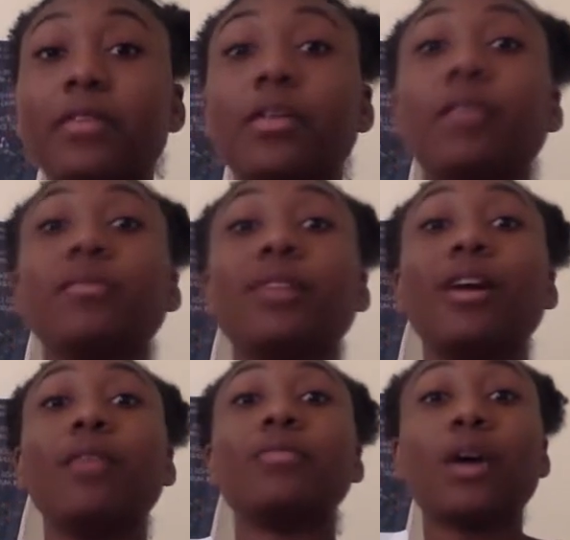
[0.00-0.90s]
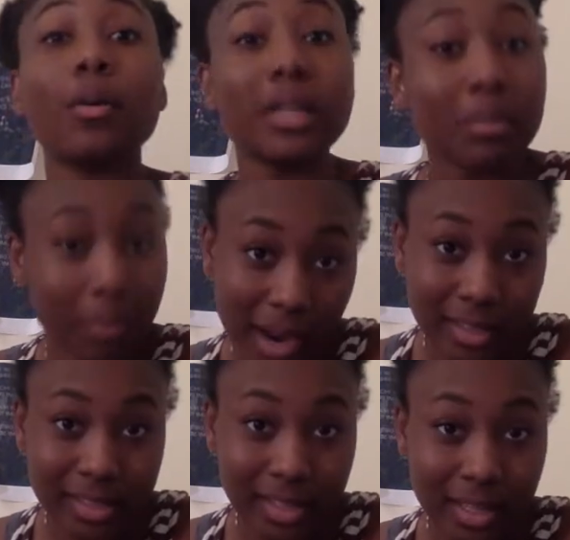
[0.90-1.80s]
If you don't know, Toni
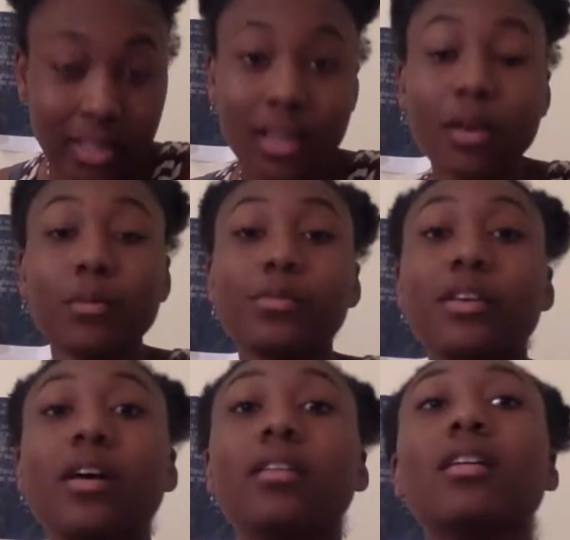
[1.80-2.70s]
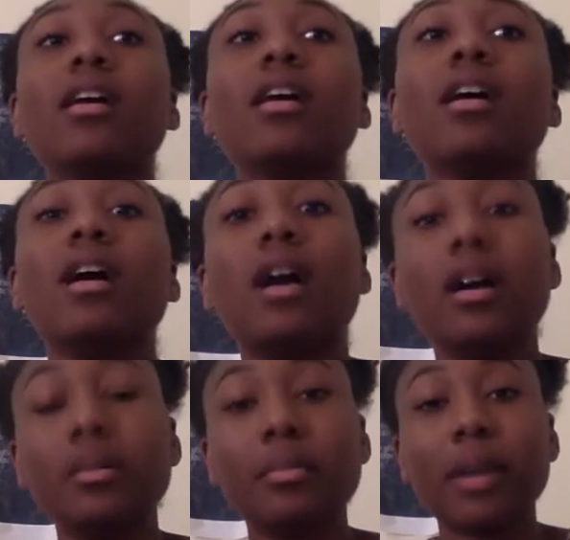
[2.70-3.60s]
Braxton, who sung
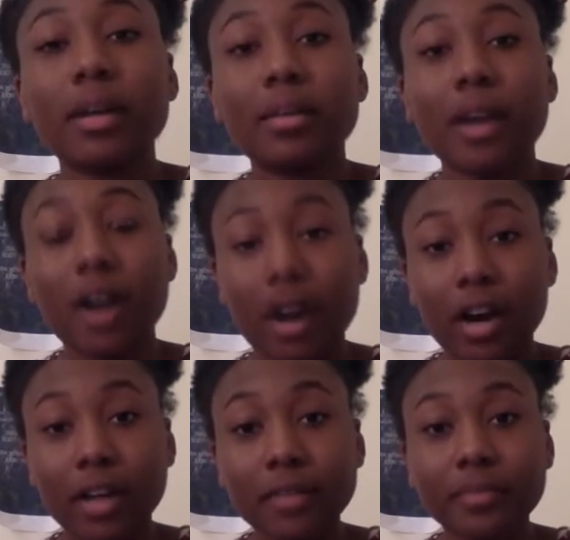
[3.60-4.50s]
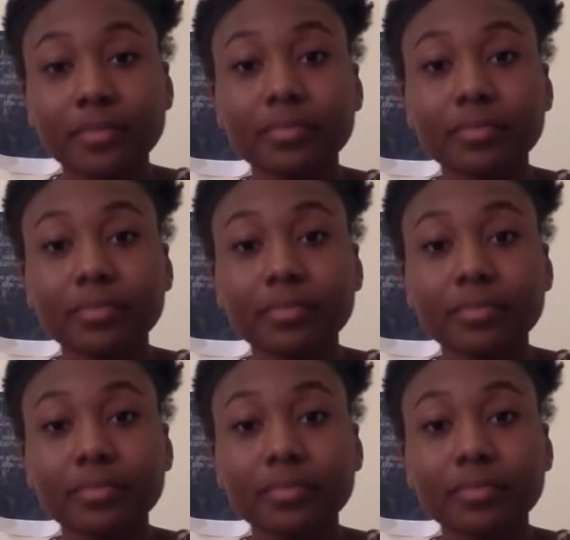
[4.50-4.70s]
"Unbreak My Heart"